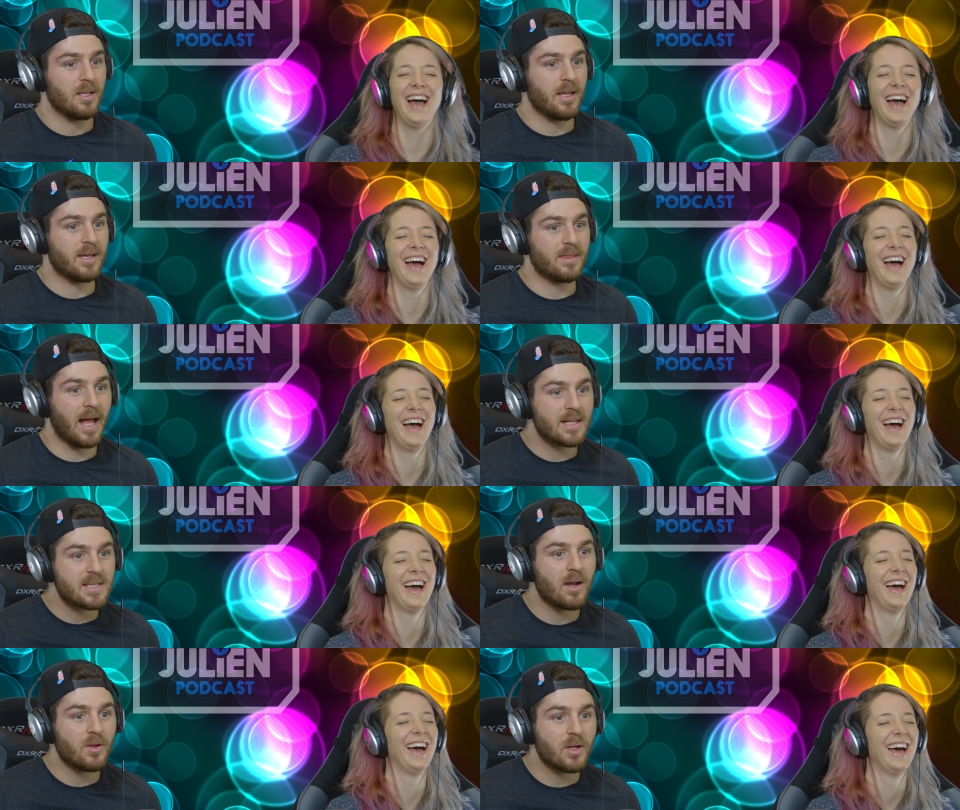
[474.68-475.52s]
Speaker 1: Like,
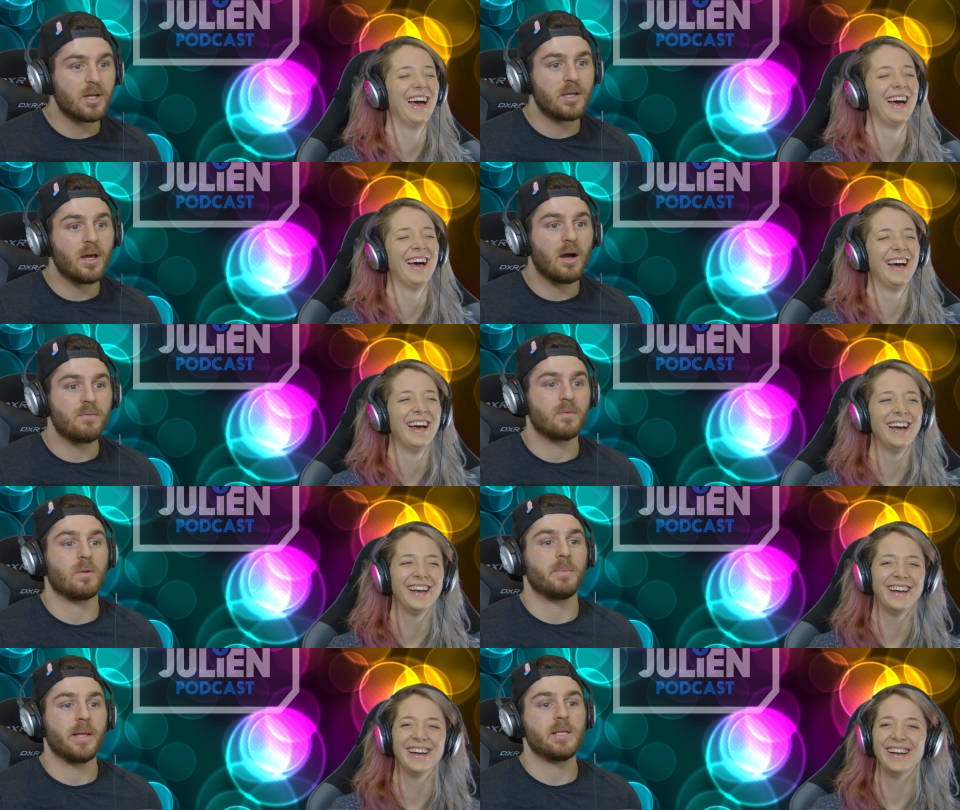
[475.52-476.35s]
that's how good of
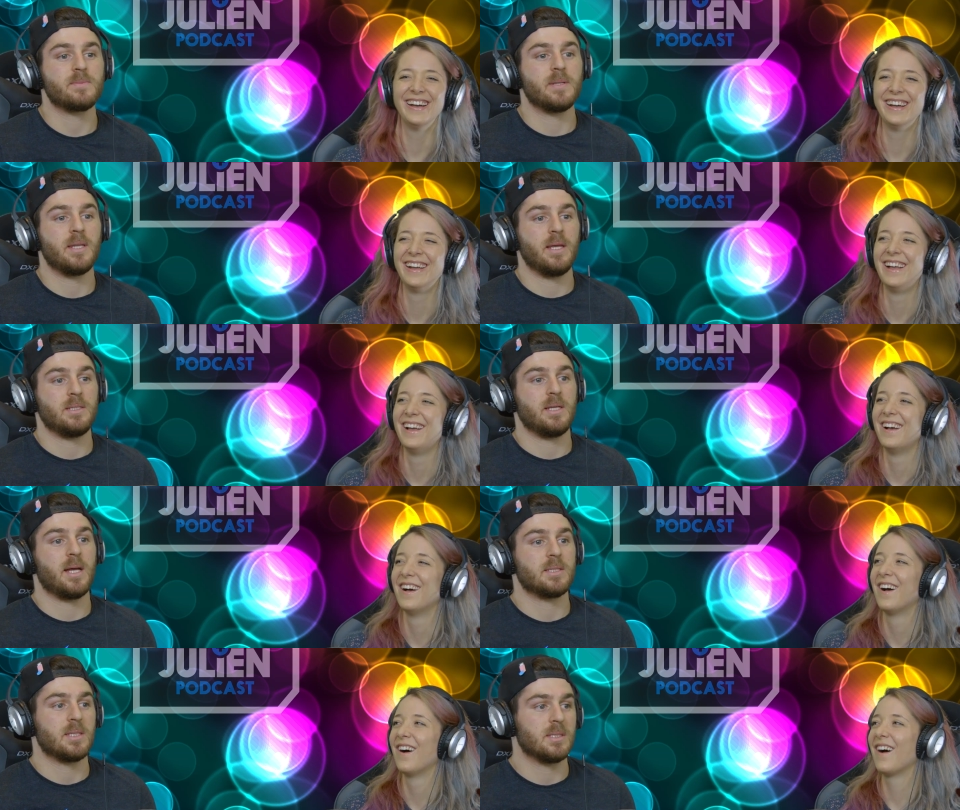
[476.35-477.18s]
a replacement
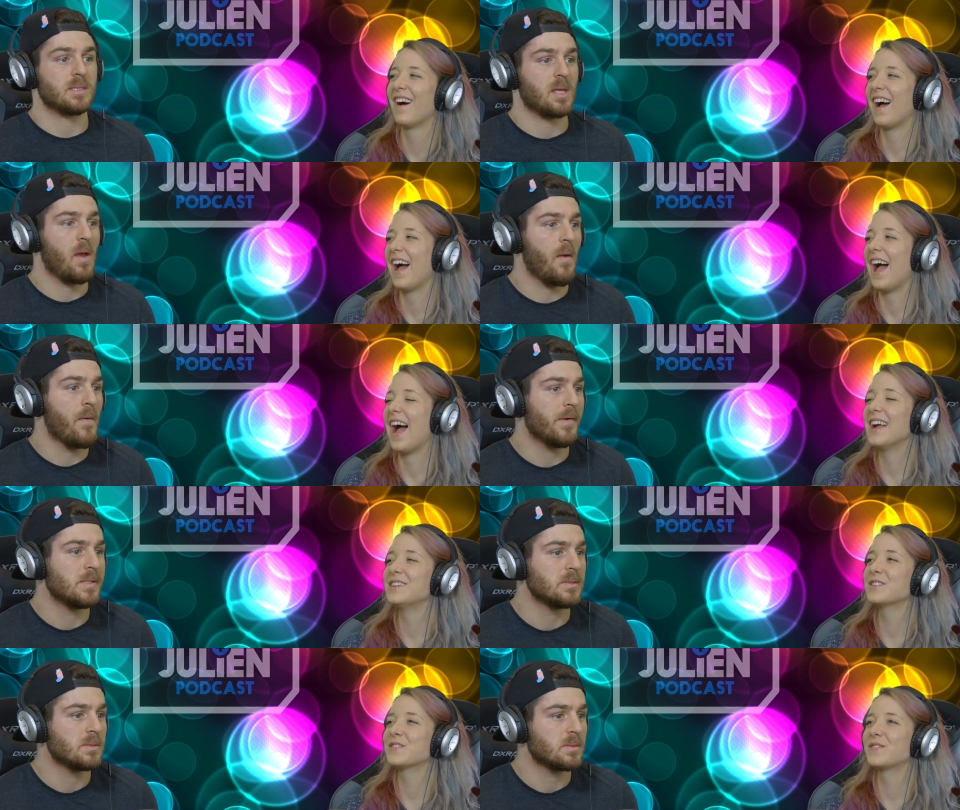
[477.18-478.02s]
Nate Diaz is.
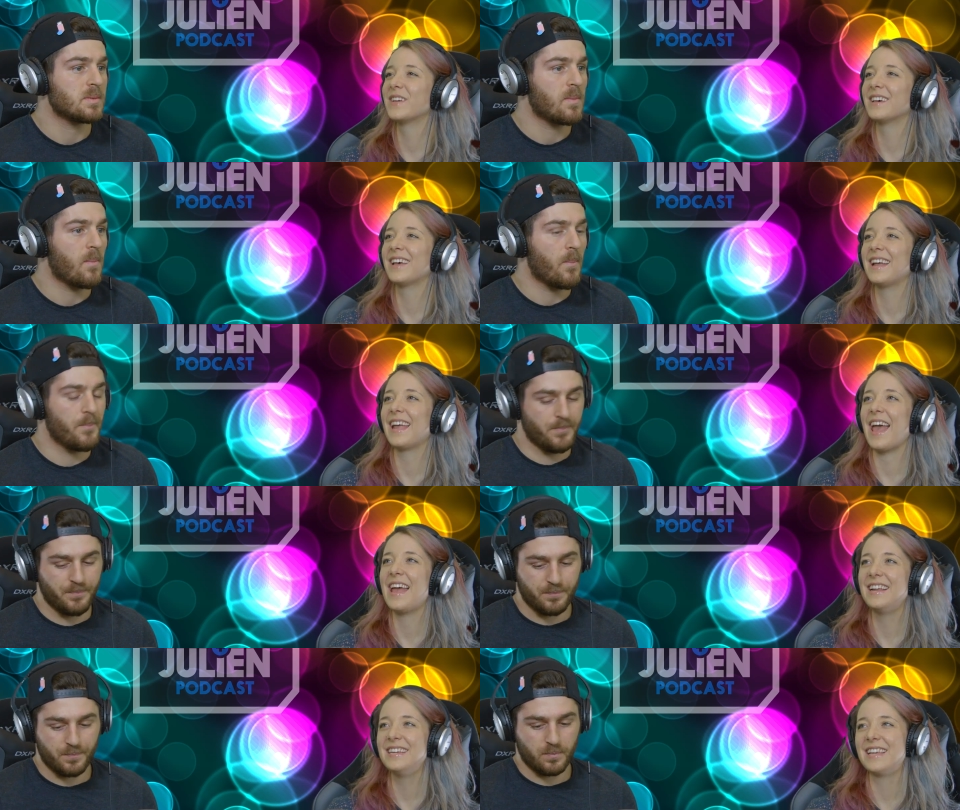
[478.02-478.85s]
Speaker 2: I just feel
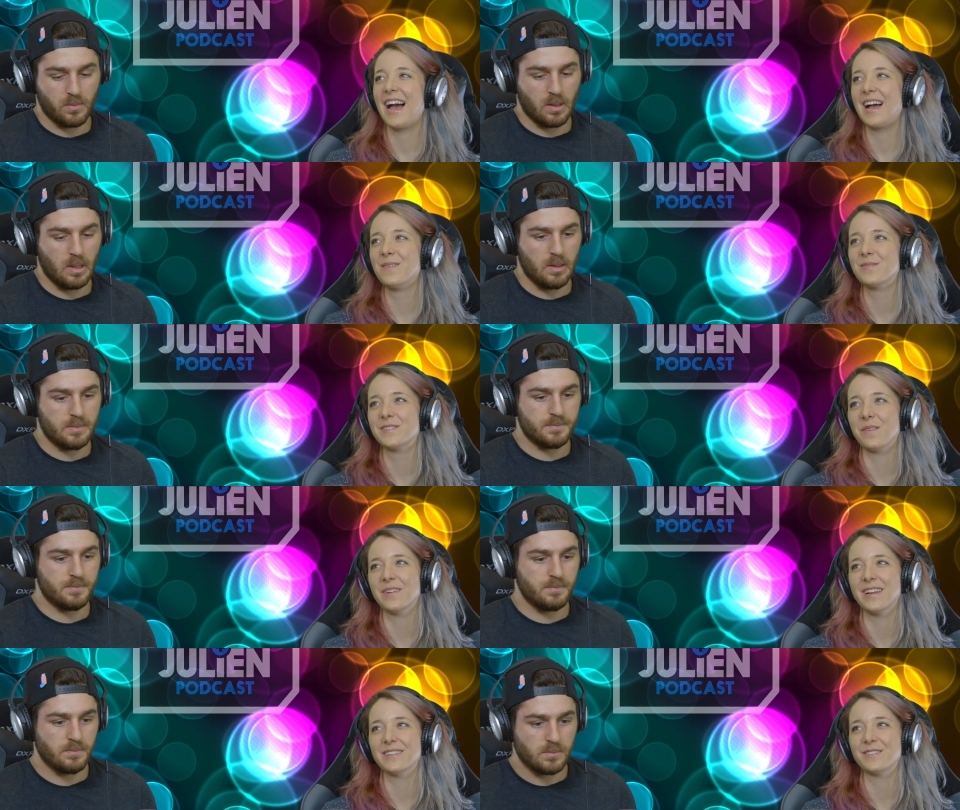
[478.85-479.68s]
like anytime
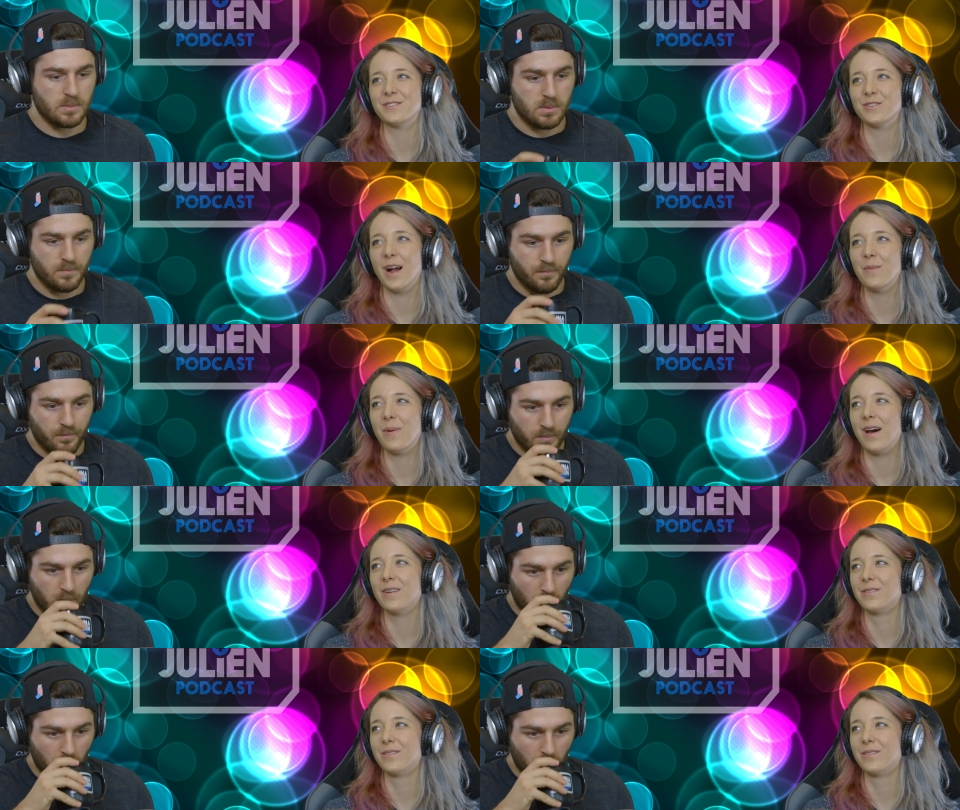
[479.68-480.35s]
someone has to drop out